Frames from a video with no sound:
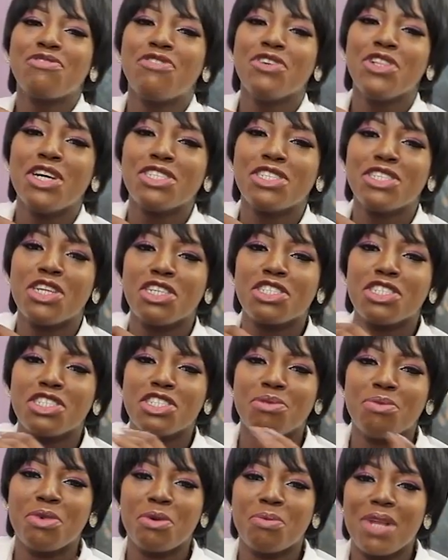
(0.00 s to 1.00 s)
So follow us on our
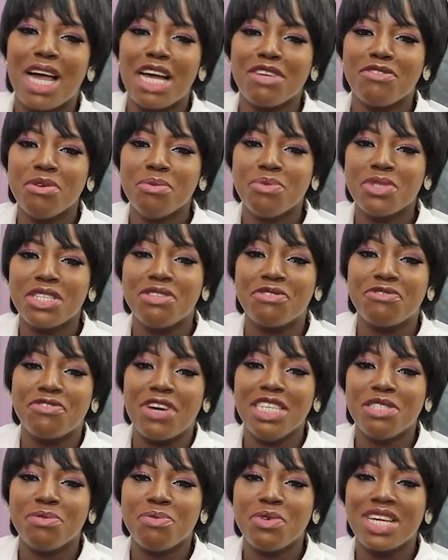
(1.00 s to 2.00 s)
social media platforms on
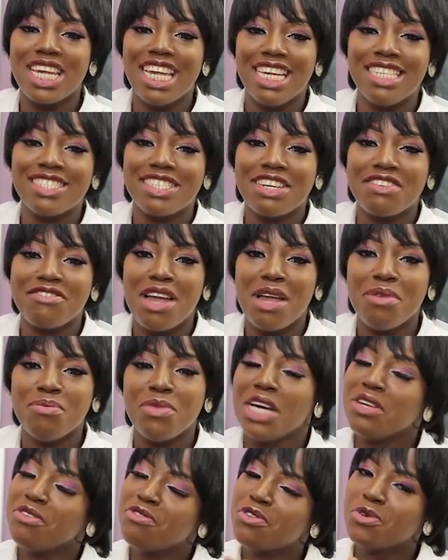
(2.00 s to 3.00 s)
Facebook,
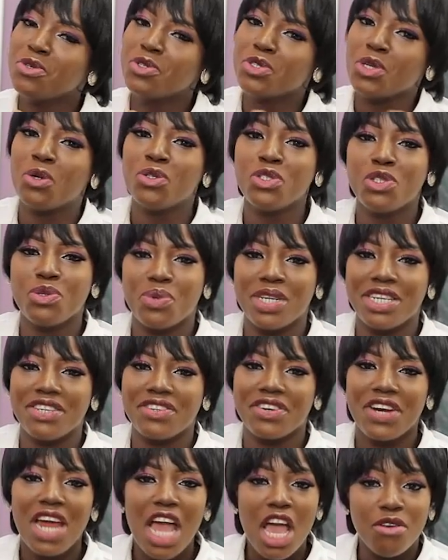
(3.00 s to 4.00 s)
Instagram, and of course on
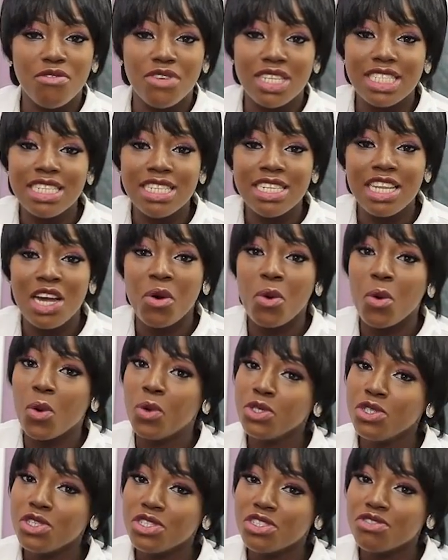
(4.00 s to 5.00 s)
Twitter. Reaching down
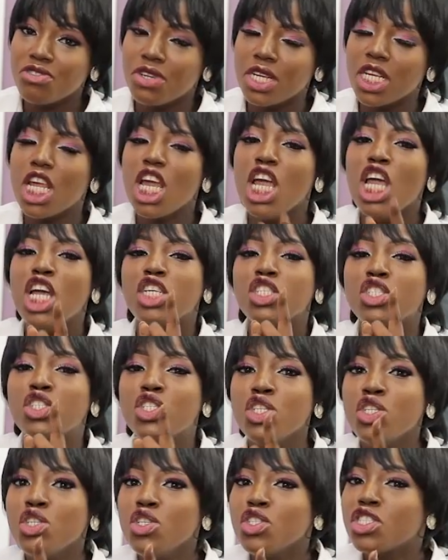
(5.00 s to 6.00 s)
on your screen.
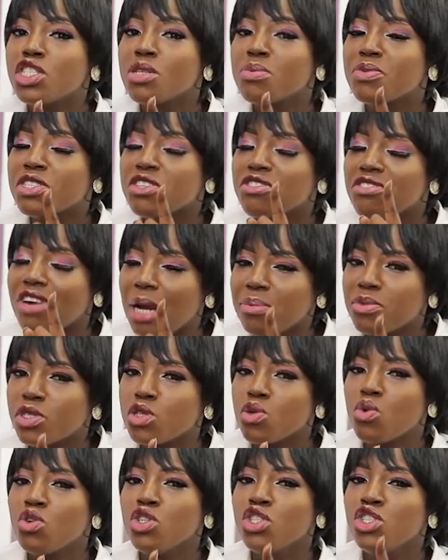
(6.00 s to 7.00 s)
Do subscribe
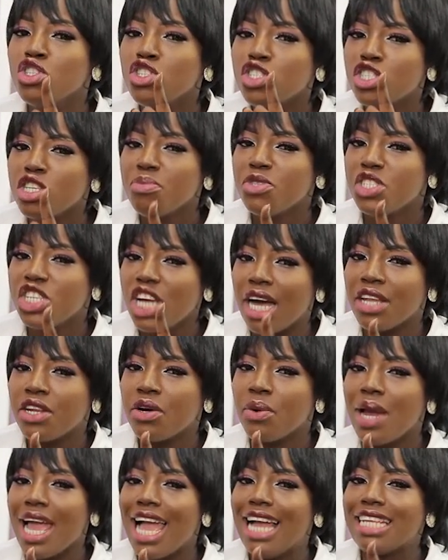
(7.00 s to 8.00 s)
to our YouTube
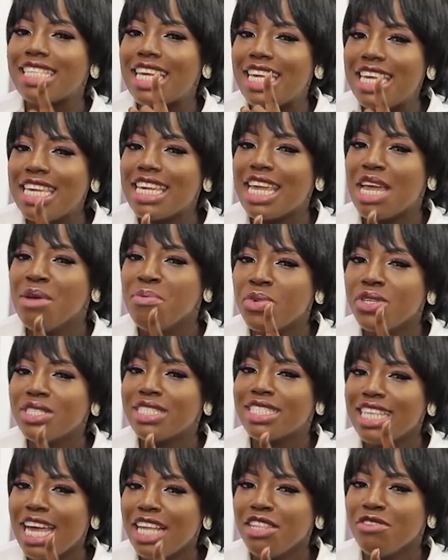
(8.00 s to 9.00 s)
channel at
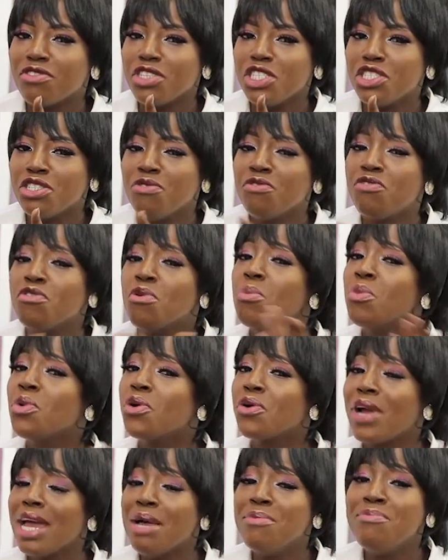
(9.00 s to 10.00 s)
eCampus Television for
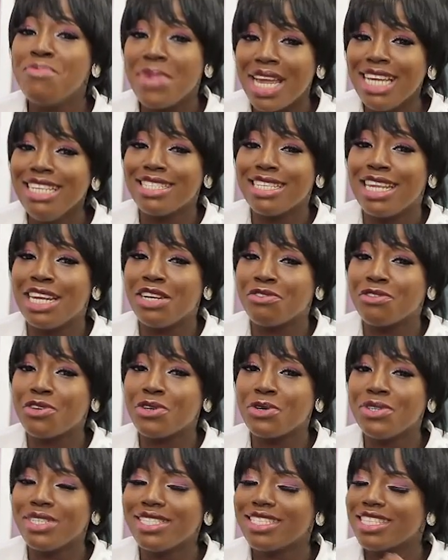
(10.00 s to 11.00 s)
more amazing and of
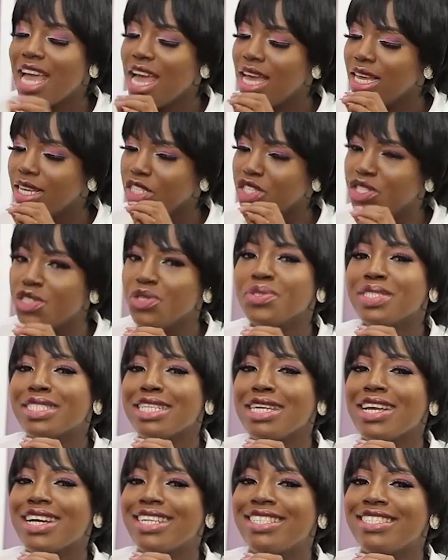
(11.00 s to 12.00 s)
course
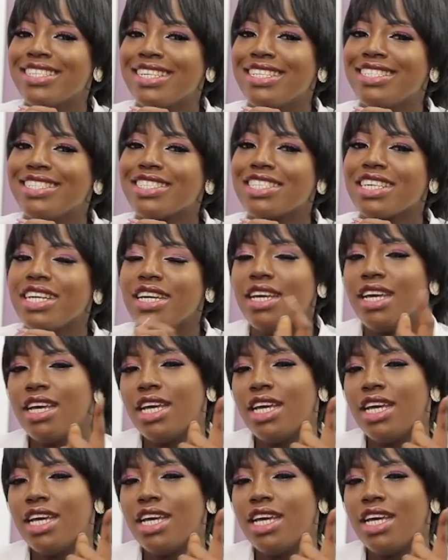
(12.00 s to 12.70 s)
juicy content.